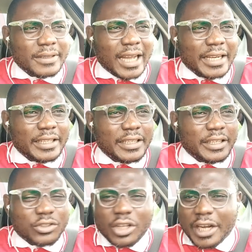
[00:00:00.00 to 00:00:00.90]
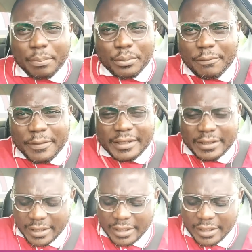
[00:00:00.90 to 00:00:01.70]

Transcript: that he's not a prophet.